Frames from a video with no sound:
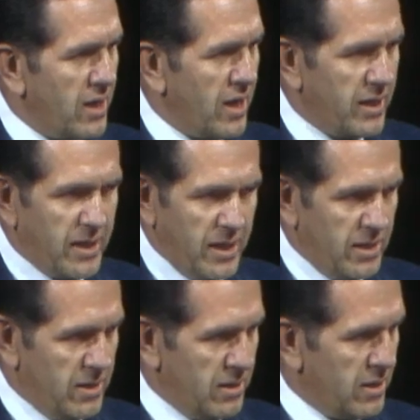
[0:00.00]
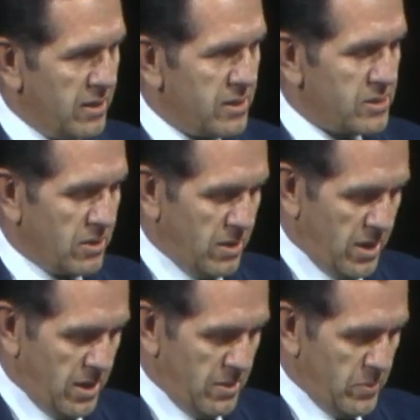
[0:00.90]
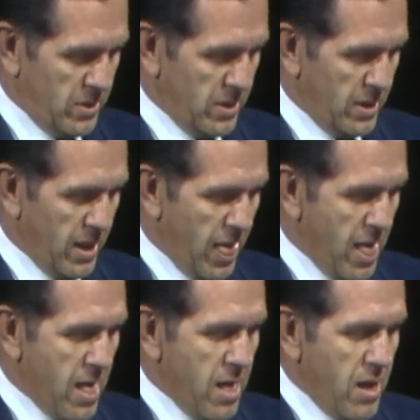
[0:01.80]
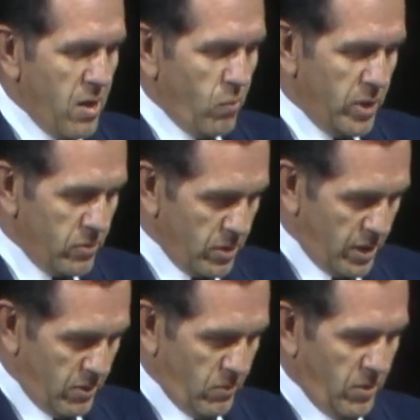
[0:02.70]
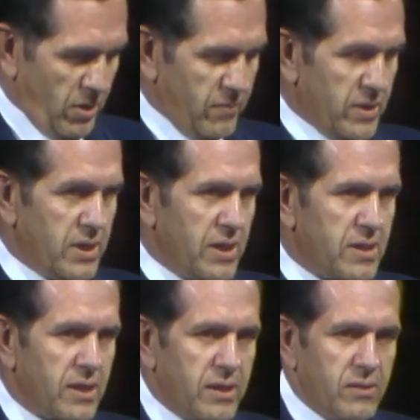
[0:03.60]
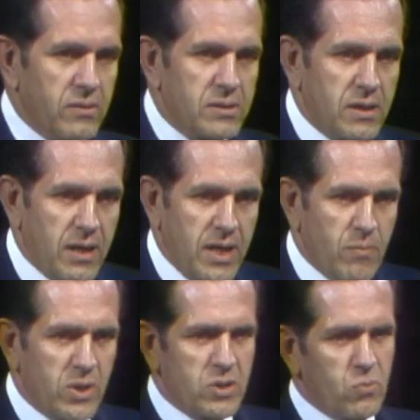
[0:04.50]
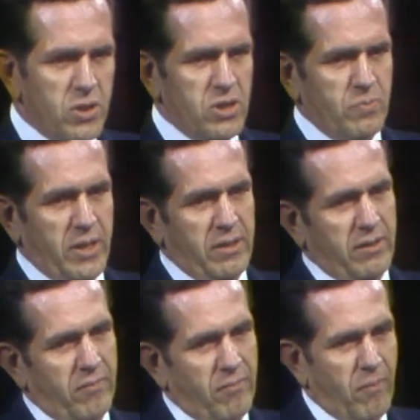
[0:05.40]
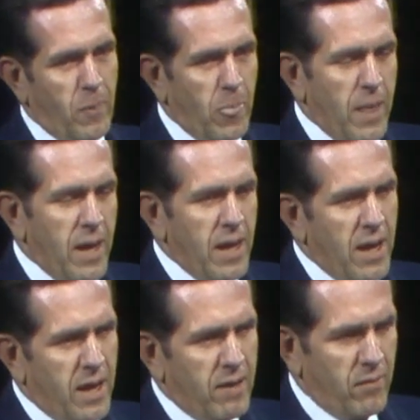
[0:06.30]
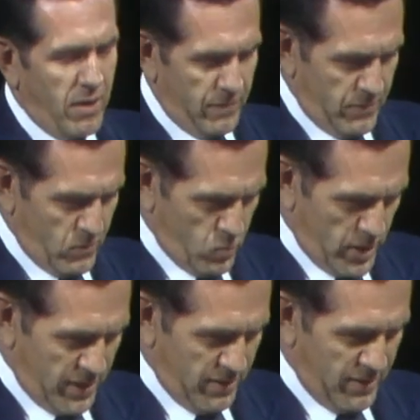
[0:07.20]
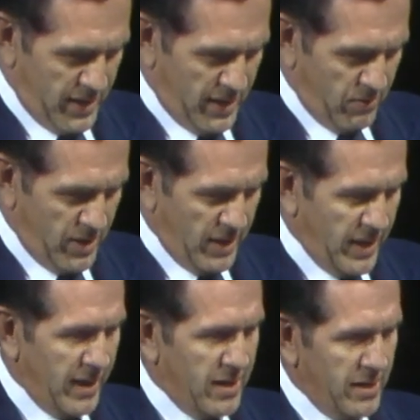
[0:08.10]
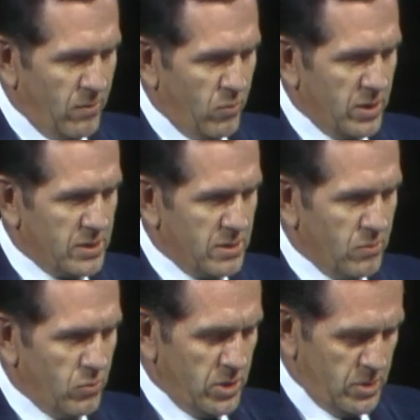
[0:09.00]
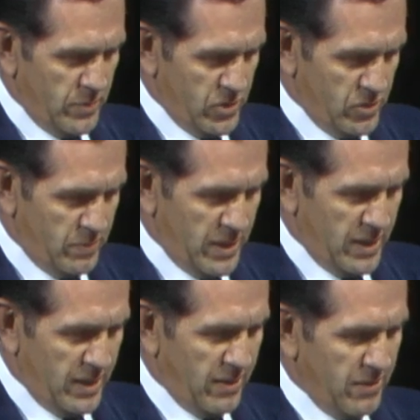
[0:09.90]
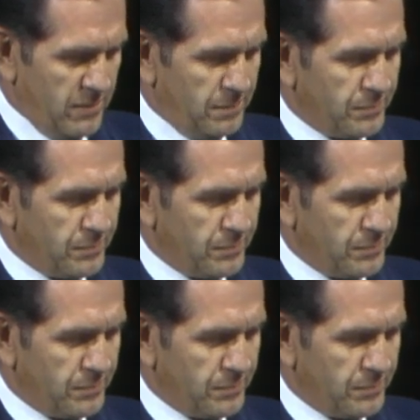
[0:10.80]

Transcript: I cannot describe. We do not know all of the details. A nameless woodsman. I've often wondered how unlikely it was that a woodsman should be there.